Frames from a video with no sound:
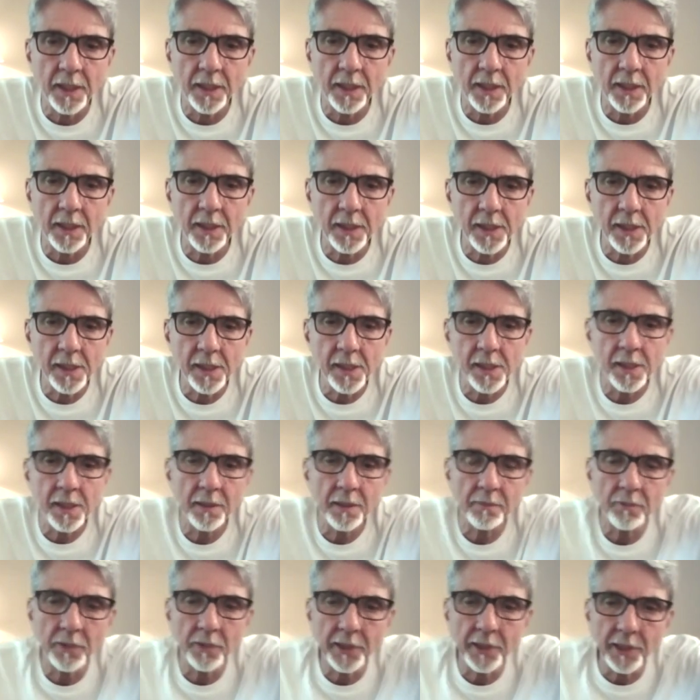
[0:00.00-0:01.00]

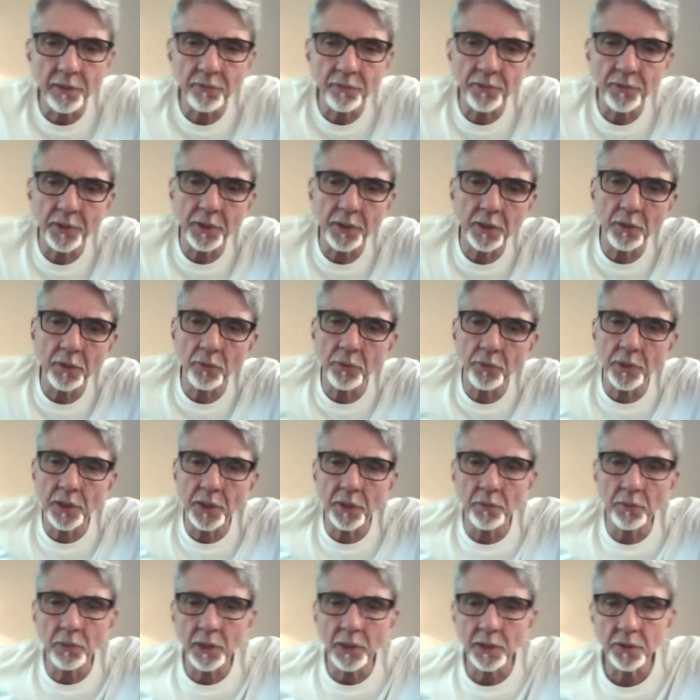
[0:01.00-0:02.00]
Whenever
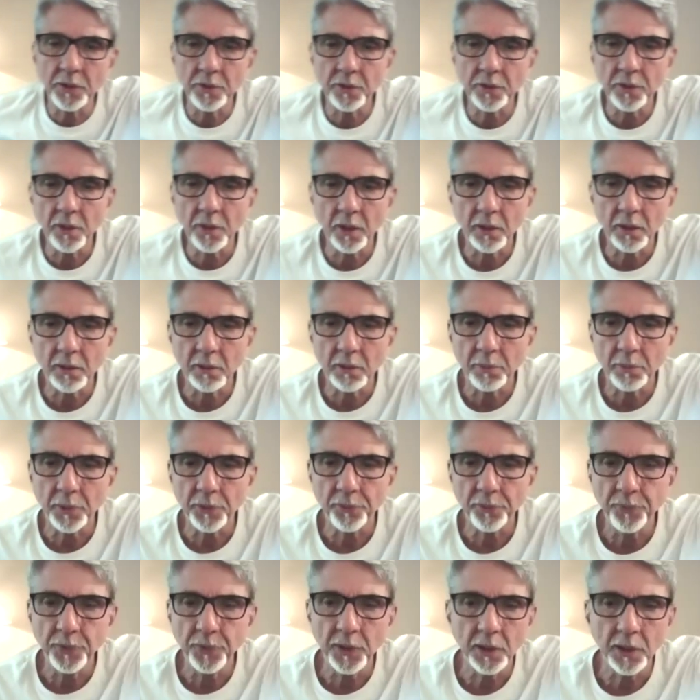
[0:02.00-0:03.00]
we want to talk
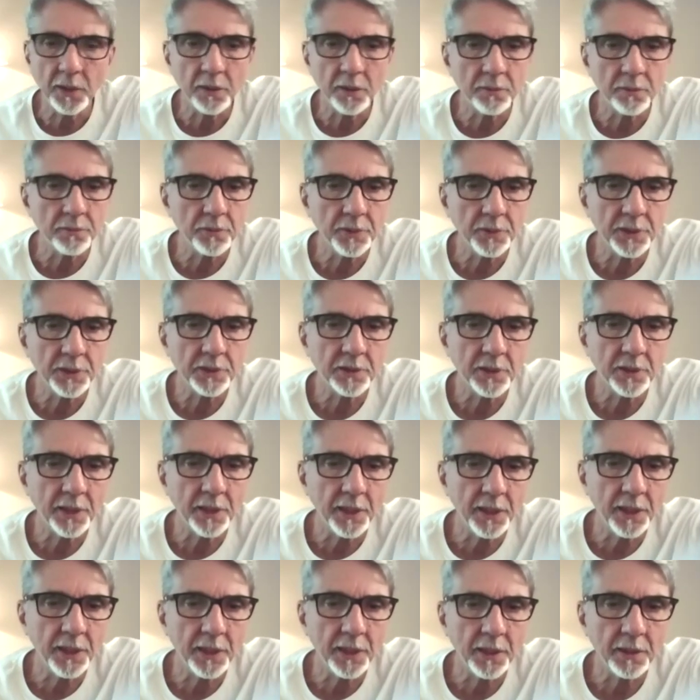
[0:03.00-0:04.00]
about fear, we
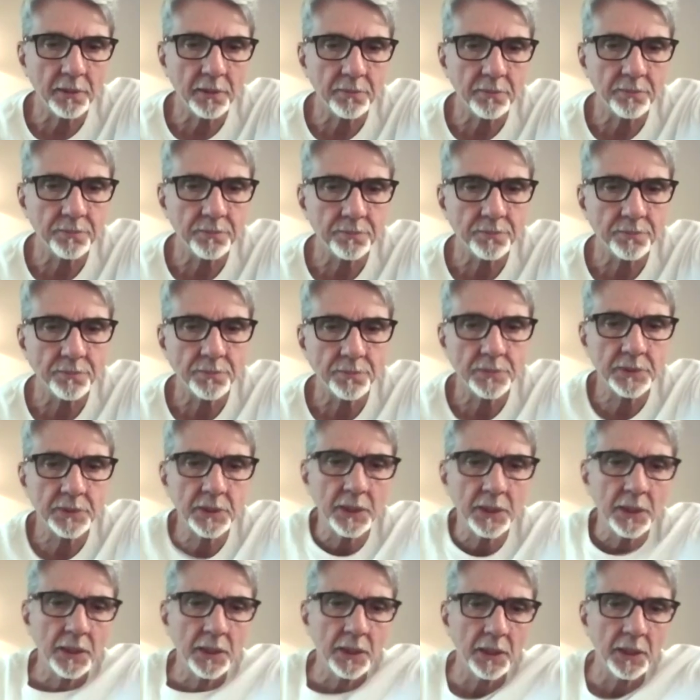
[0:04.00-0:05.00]
say,
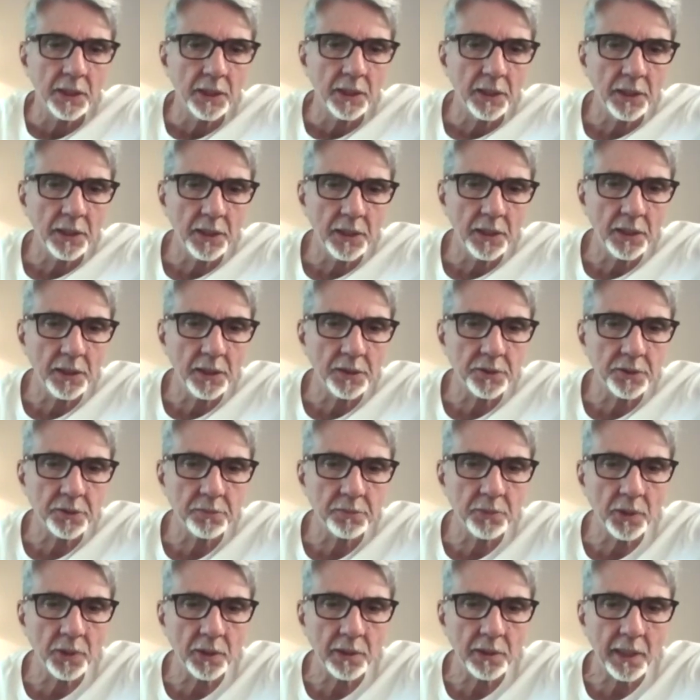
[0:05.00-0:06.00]
he is
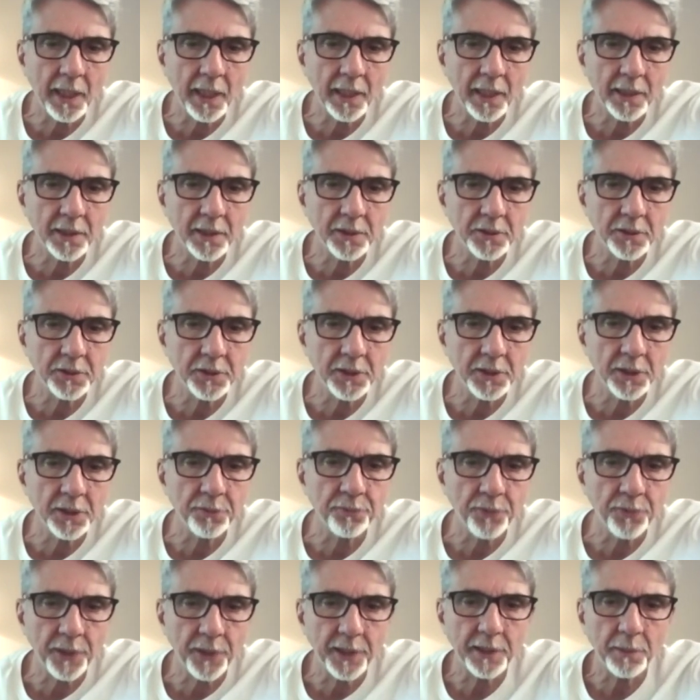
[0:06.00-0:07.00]
mortality
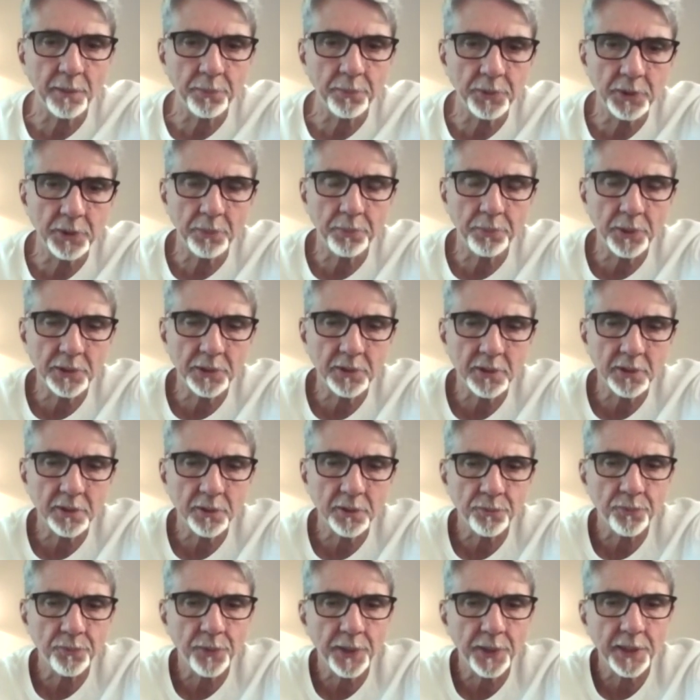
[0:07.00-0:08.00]
afraid, but the person
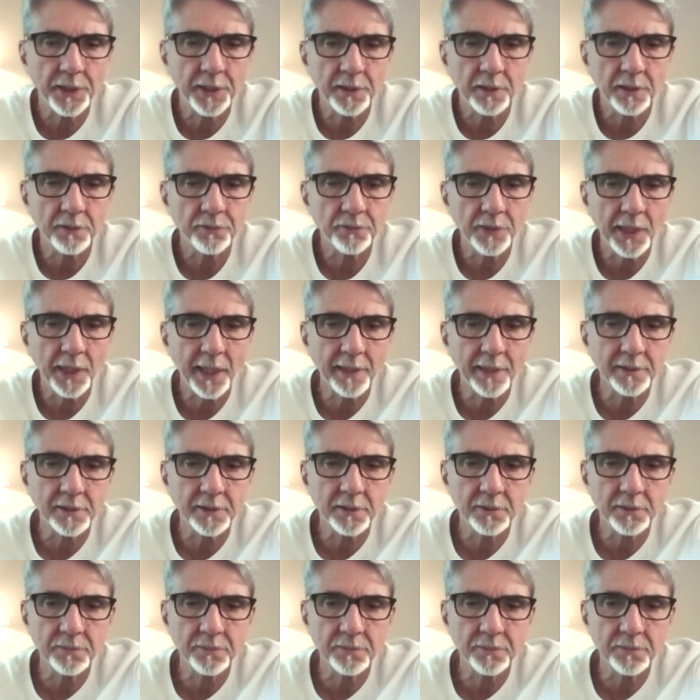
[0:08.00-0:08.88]
is afraid of death.